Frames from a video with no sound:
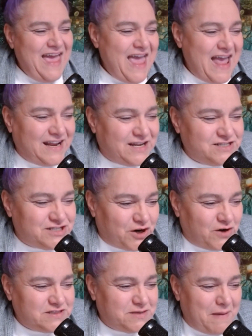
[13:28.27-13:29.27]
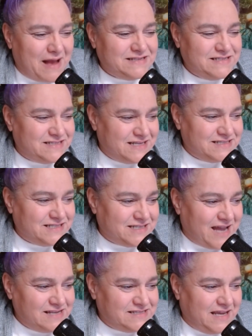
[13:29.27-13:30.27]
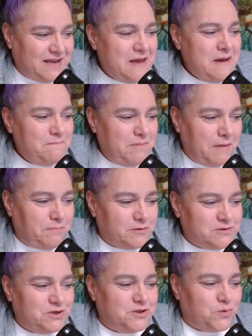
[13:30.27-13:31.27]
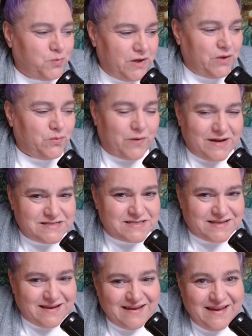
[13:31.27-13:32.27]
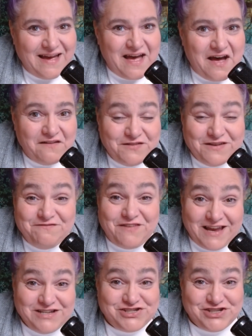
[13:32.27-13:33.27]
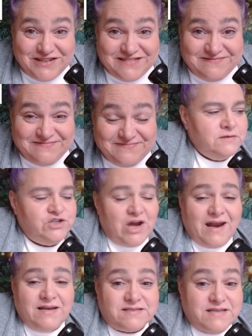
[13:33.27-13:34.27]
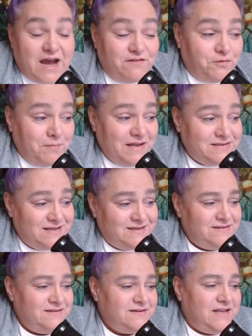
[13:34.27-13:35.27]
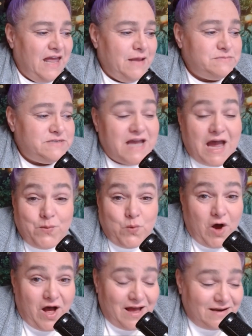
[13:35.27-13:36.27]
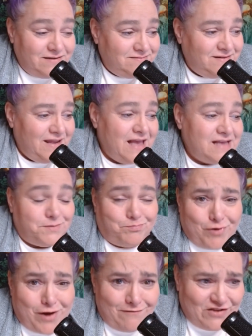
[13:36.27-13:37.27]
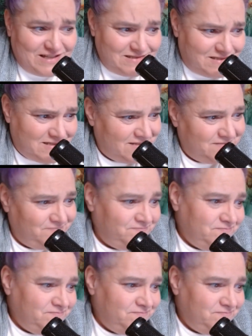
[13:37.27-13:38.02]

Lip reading: and concerns about desensitizing people to the real risk of invasion. China's government claims Taiwan as a province,